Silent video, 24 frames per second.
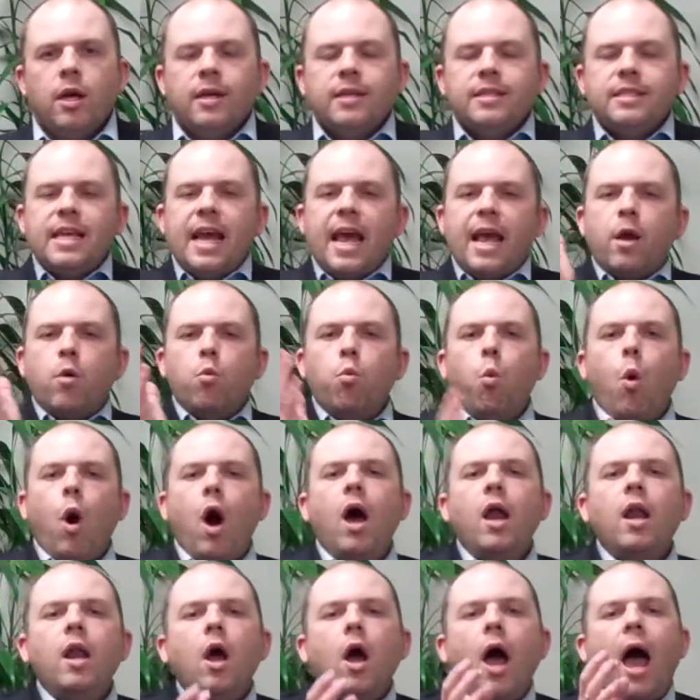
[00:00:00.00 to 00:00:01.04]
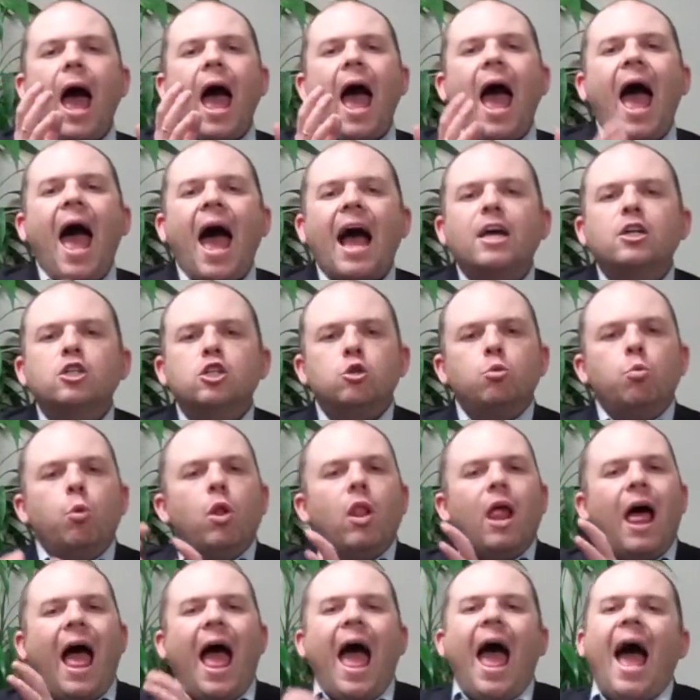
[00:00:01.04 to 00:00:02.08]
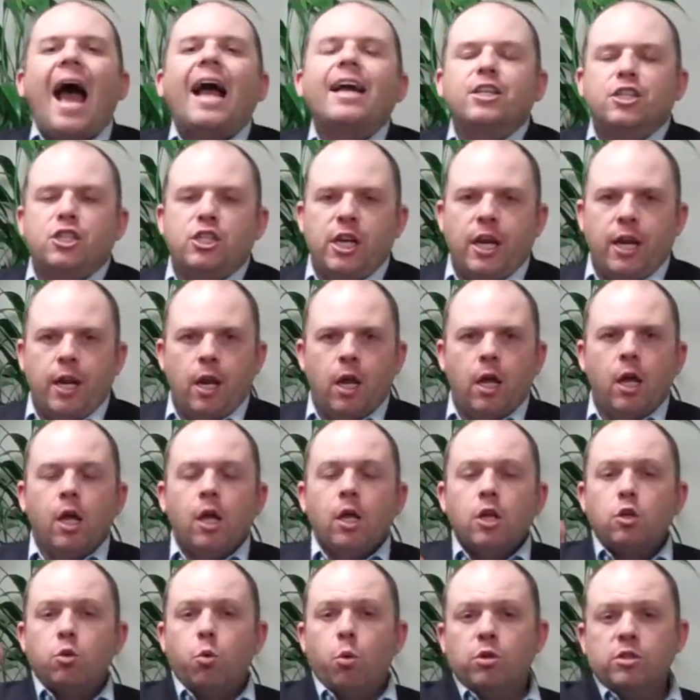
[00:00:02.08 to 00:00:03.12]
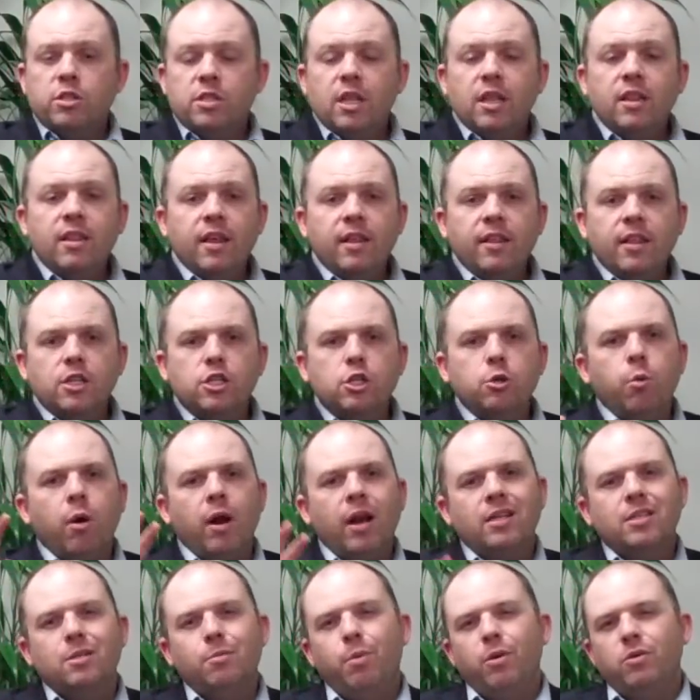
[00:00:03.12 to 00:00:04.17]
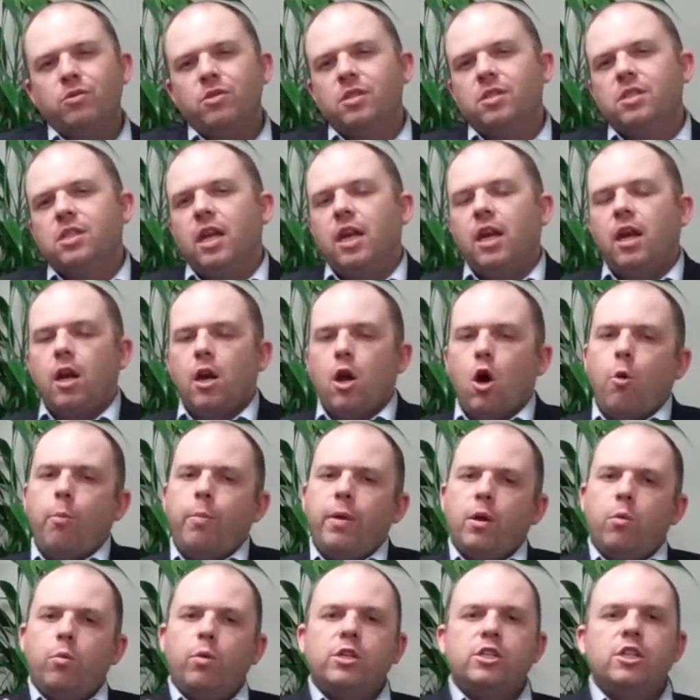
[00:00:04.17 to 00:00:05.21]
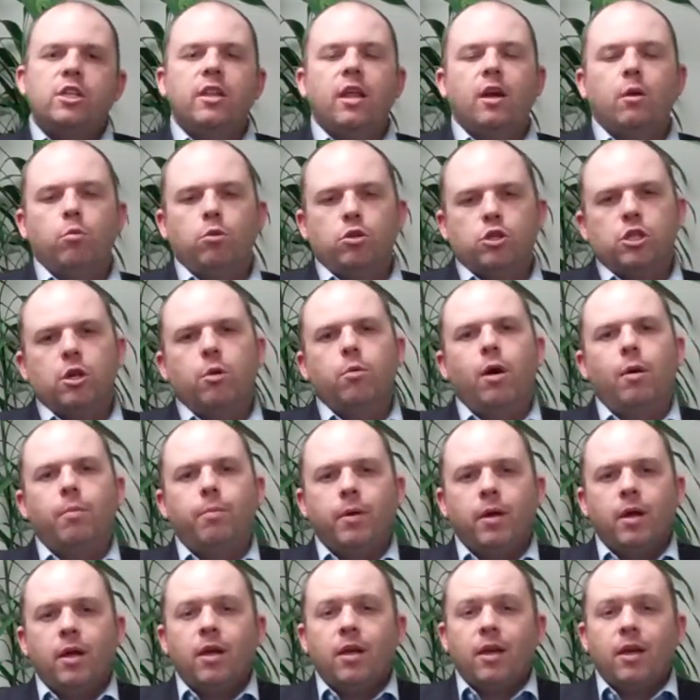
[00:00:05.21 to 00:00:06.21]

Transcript: Take one actual action towards the thing that you want, as opposed to sitting and hoping and wishing that it will show up.